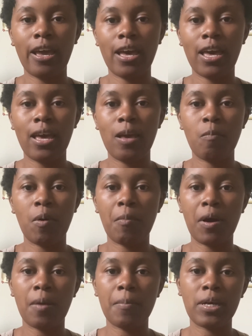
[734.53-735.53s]
and my
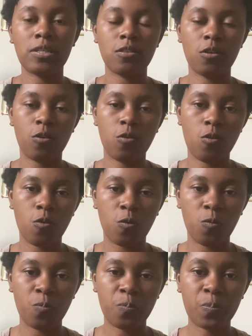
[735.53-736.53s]
mom had to go
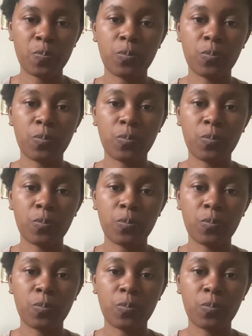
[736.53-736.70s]
home.